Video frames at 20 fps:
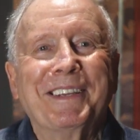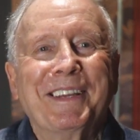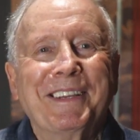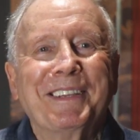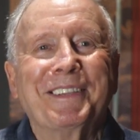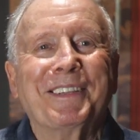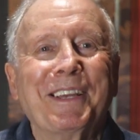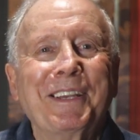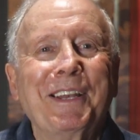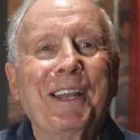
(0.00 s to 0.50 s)

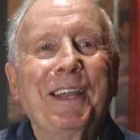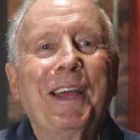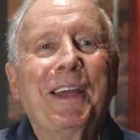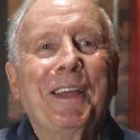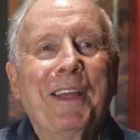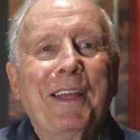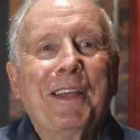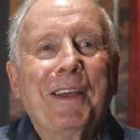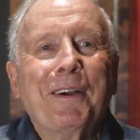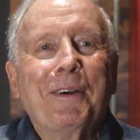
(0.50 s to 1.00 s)
saying,
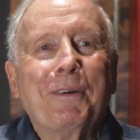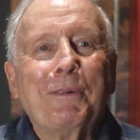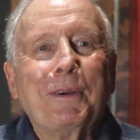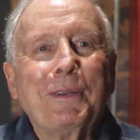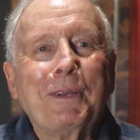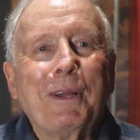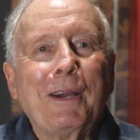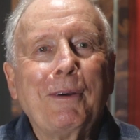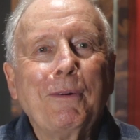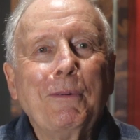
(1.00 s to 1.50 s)

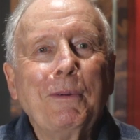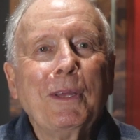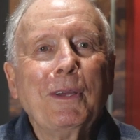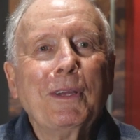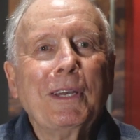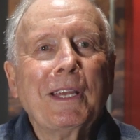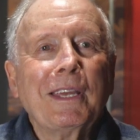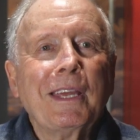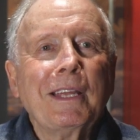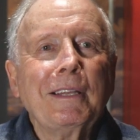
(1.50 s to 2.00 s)
how are we
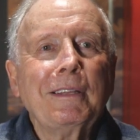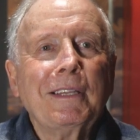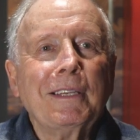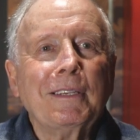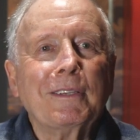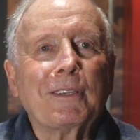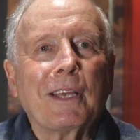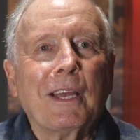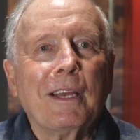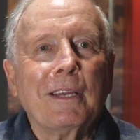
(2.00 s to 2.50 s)
going to get
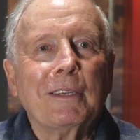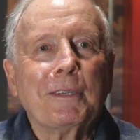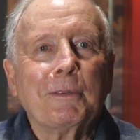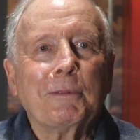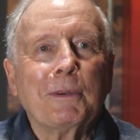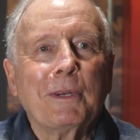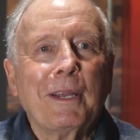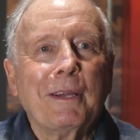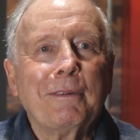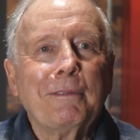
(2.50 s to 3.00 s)
these guys or
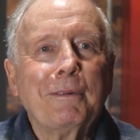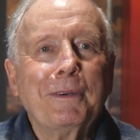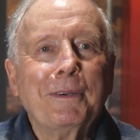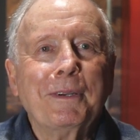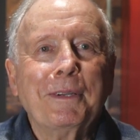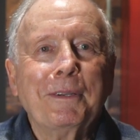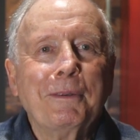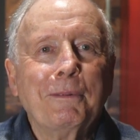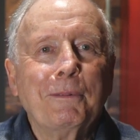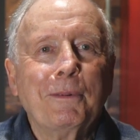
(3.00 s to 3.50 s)
whatever,
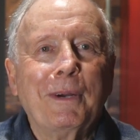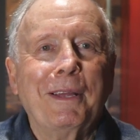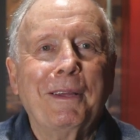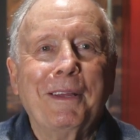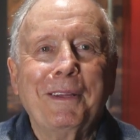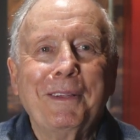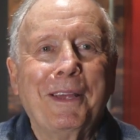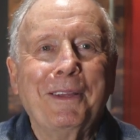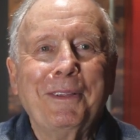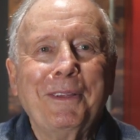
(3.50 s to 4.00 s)
and
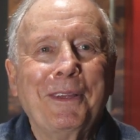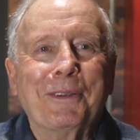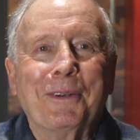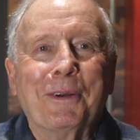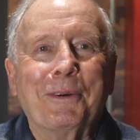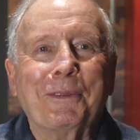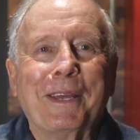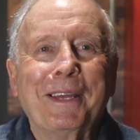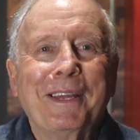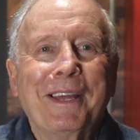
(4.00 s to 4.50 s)
you
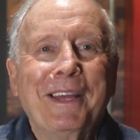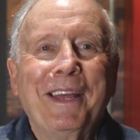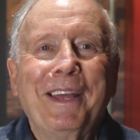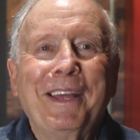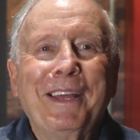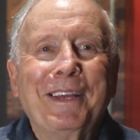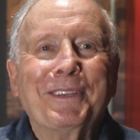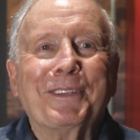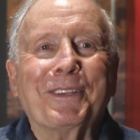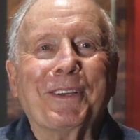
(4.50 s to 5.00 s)
know.
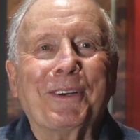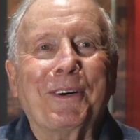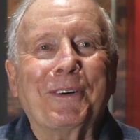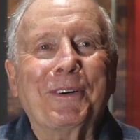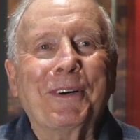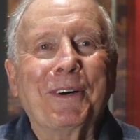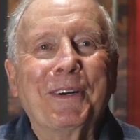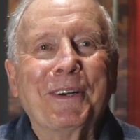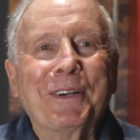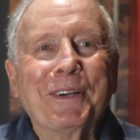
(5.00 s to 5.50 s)

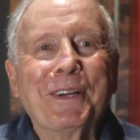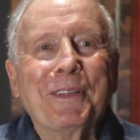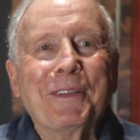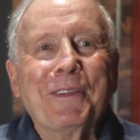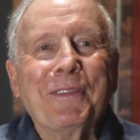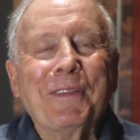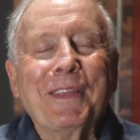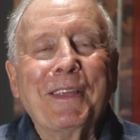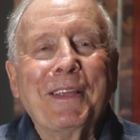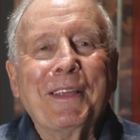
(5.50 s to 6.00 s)
So
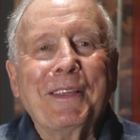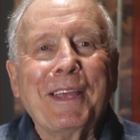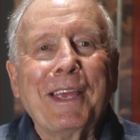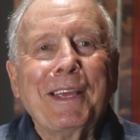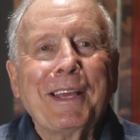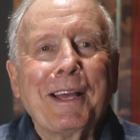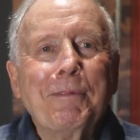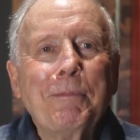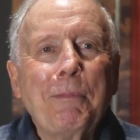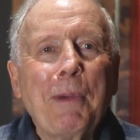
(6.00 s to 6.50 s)
they
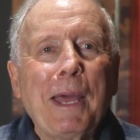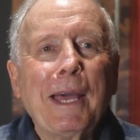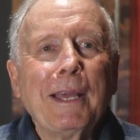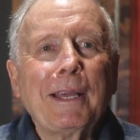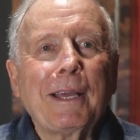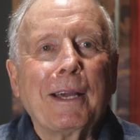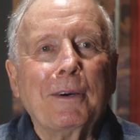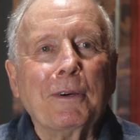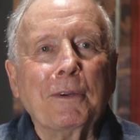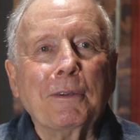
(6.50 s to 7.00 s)
come
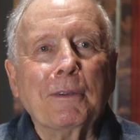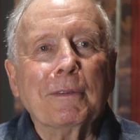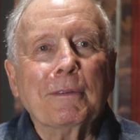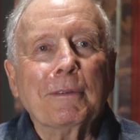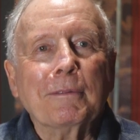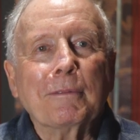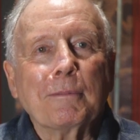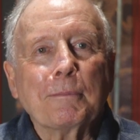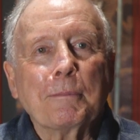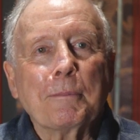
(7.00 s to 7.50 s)
back out,
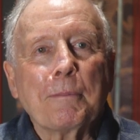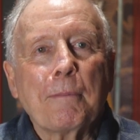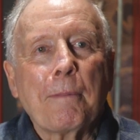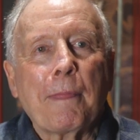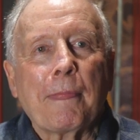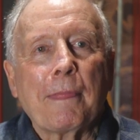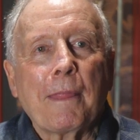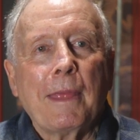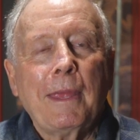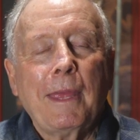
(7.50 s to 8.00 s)

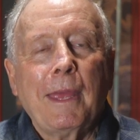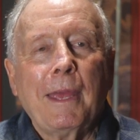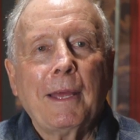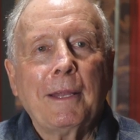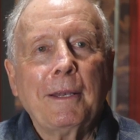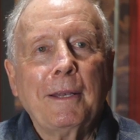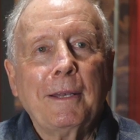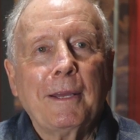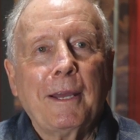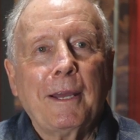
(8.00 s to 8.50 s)

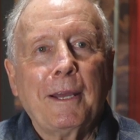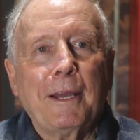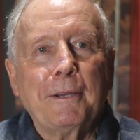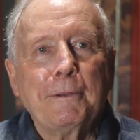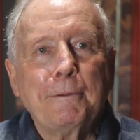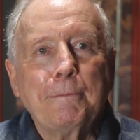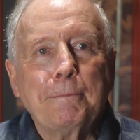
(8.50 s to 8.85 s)
and